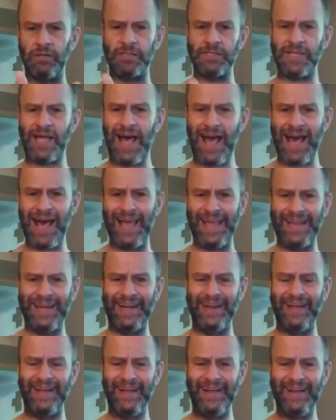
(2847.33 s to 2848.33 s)
sign
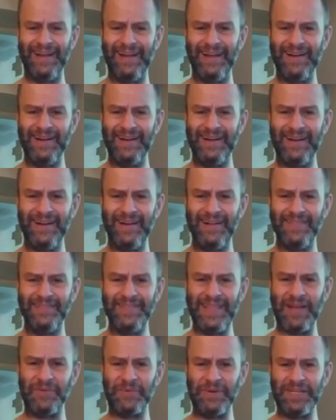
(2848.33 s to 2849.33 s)

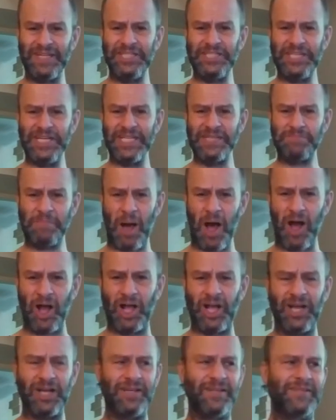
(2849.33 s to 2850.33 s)
that religion is
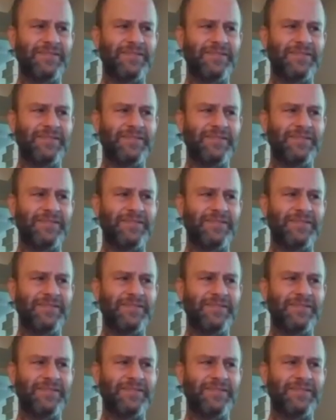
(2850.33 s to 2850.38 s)
bunk.